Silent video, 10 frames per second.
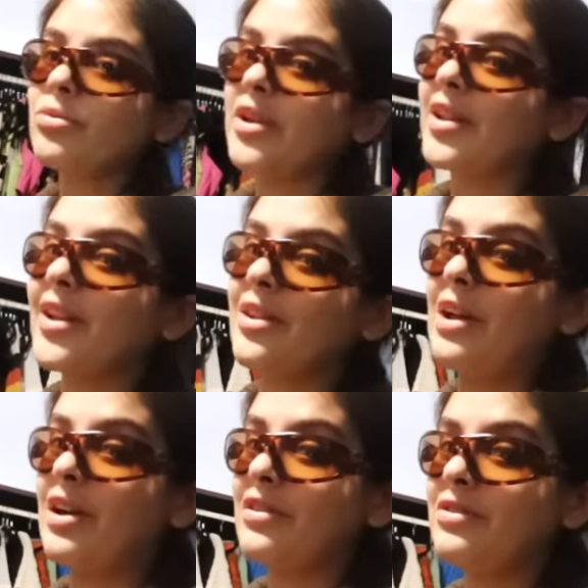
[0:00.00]
really
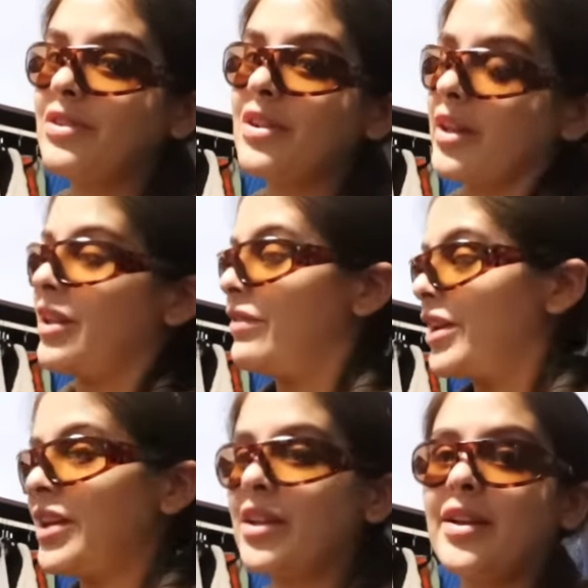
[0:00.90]
love
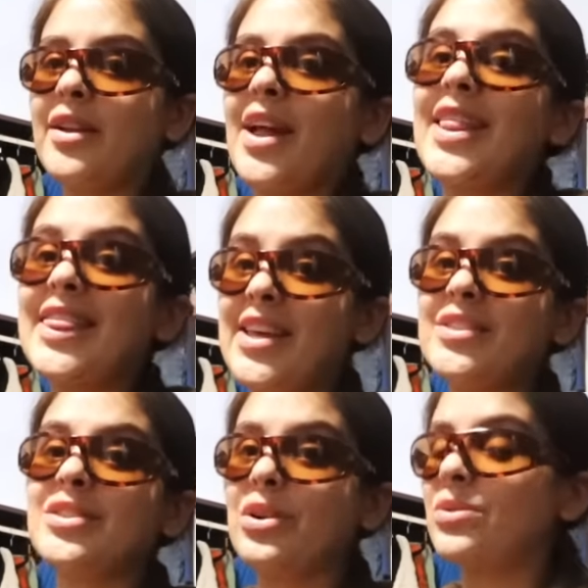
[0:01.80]
living
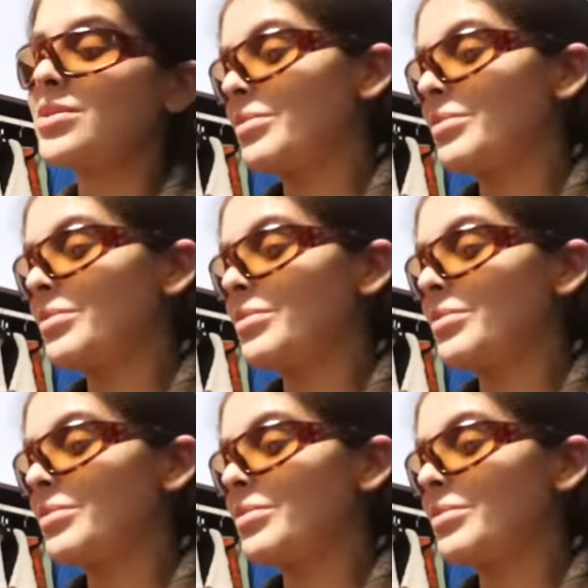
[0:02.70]
this close